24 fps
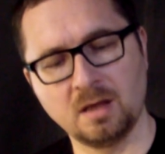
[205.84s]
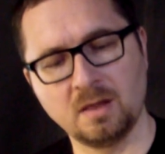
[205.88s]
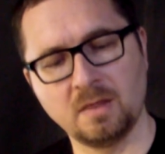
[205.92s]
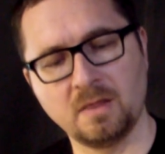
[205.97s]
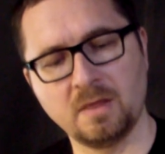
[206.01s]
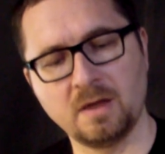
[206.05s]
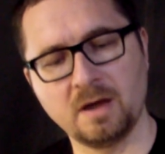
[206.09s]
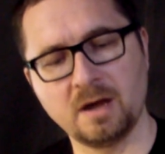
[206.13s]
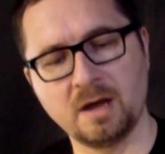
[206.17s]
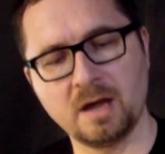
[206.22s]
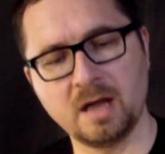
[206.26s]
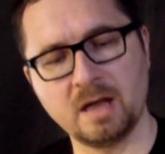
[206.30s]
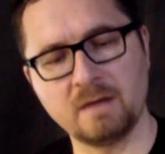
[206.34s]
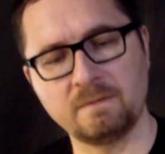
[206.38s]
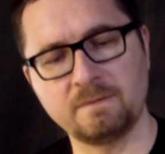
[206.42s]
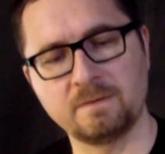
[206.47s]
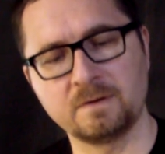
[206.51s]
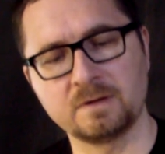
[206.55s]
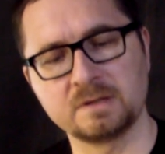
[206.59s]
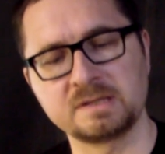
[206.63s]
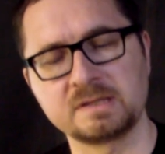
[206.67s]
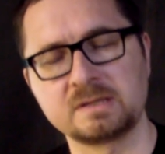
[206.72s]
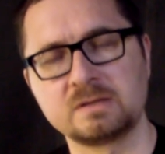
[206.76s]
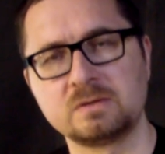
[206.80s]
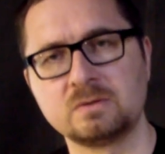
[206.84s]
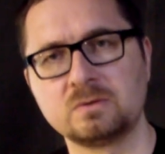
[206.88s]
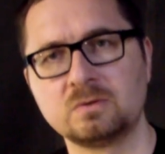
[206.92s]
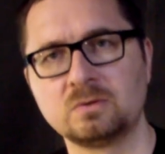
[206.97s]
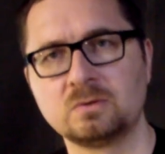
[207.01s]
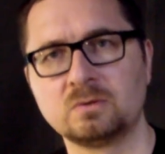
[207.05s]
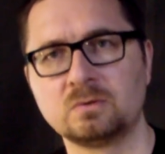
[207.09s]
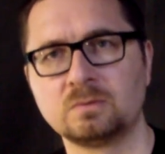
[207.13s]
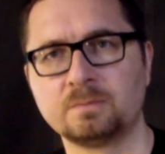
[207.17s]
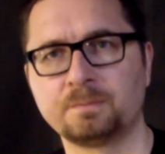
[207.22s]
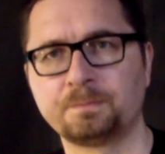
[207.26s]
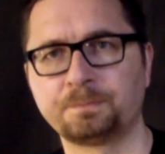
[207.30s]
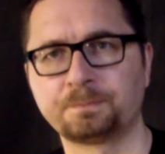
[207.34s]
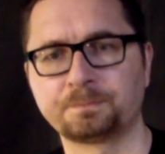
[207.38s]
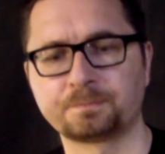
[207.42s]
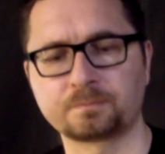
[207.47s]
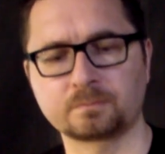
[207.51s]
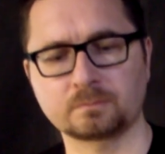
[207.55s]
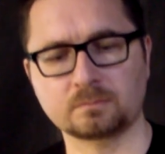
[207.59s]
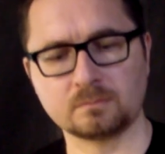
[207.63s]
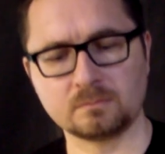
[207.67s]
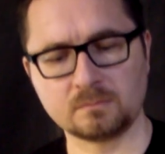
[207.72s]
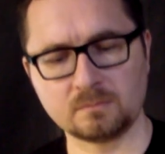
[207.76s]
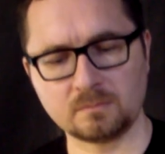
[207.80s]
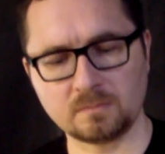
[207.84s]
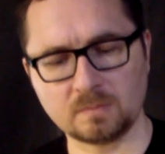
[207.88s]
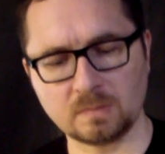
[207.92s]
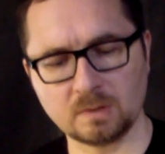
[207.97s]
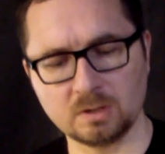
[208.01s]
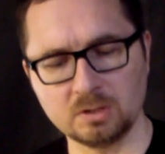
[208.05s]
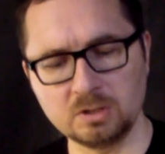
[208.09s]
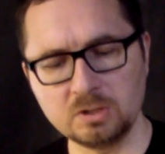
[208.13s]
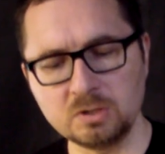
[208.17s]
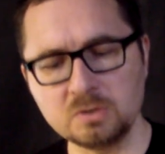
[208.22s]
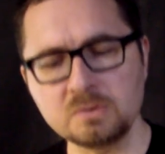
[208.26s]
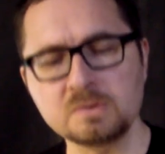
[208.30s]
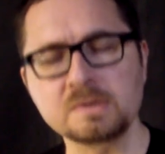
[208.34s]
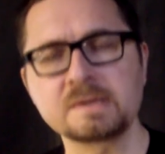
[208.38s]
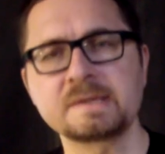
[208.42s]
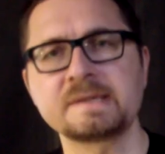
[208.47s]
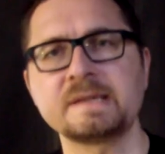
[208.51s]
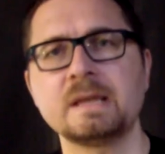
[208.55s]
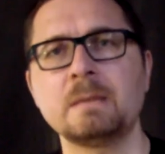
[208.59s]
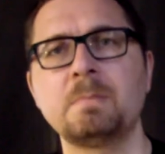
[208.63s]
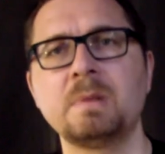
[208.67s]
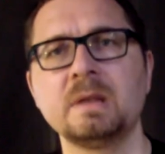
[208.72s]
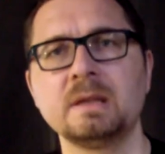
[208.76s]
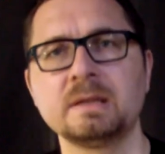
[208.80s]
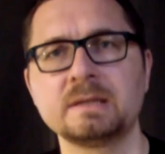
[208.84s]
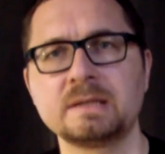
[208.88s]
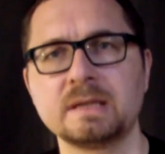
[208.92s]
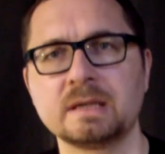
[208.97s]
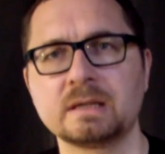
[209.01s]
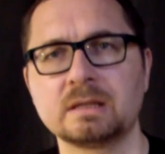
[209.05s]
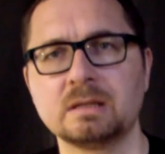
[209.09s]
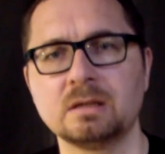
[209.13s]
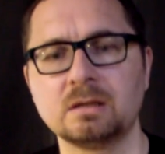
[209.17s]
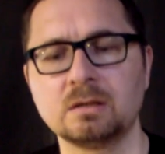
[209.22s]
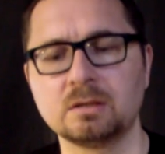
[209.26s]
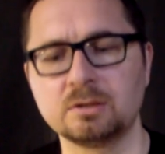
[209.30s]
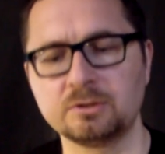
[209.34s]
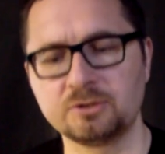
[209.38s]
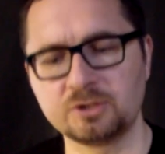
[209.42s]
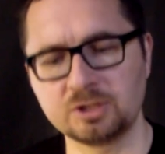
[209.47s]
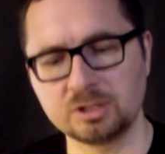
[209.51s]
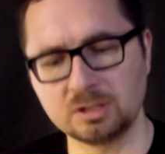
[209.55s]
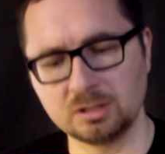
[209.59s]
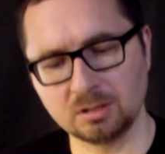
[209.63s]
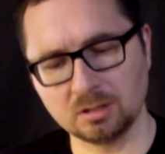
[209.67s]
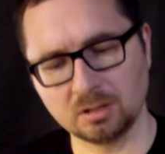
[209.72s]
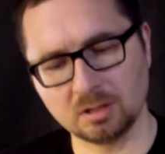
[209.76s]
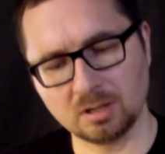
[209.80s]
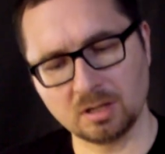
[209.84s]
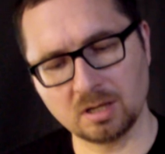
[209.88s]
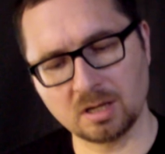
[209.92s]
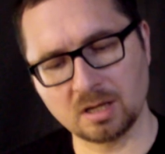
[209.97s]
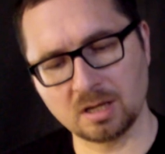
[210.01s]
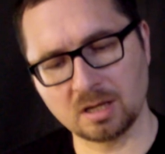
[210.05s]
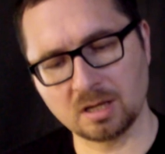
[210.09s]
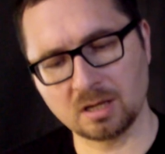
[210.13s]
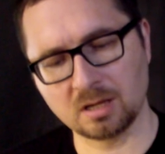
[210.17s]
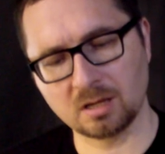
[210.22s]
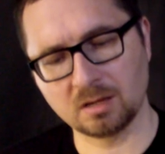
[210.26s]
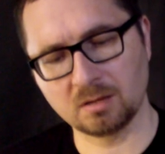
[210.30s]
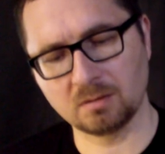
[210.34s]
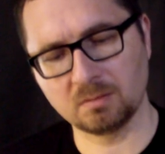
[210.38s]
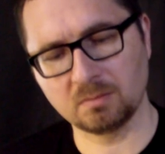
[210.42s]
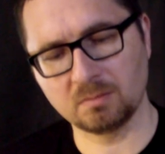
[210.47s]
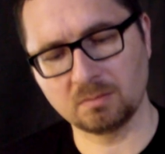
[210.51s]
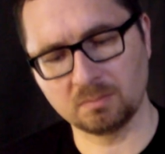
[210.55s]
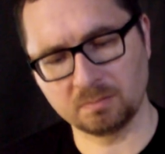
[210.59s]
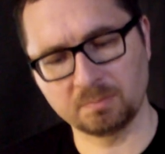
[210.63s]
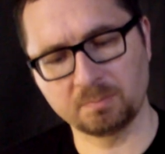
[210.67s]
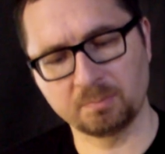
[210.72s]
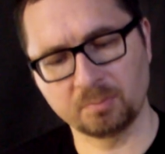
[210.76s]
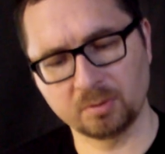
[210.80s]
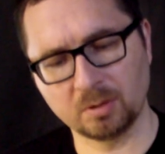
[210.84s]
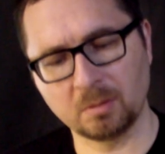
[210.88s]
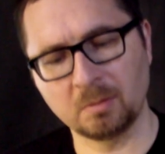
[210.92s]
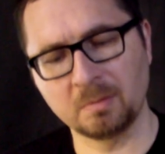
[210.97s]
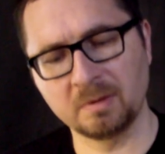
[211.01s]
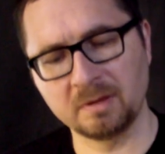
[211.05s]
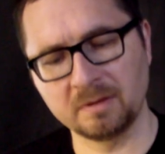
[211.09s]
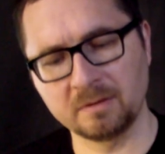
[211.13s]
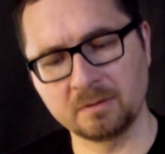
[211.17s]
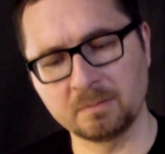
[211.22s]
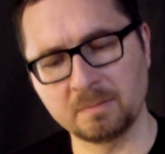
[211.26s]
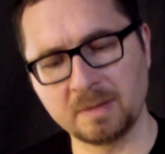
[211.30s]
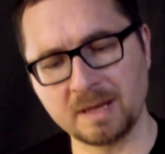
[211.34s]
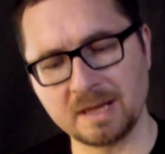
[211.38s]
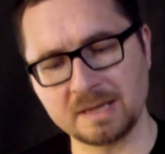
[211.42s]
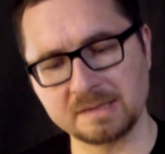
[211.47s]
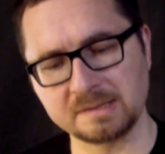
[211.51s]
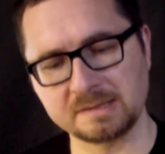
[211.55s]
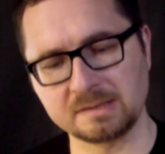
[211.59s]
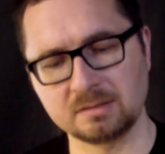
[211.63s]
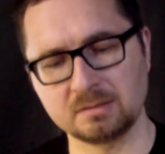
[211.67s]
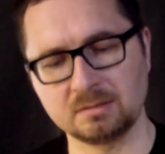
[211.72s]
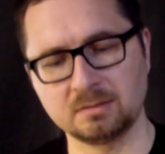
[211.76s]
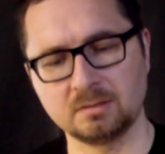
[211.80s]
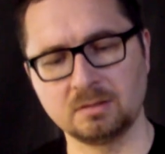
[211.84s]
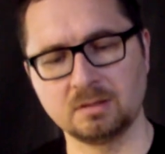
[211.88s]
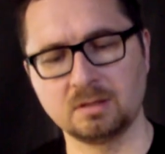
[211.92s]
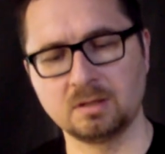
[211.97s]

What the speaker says: their efforts to use sampling technology probably the best.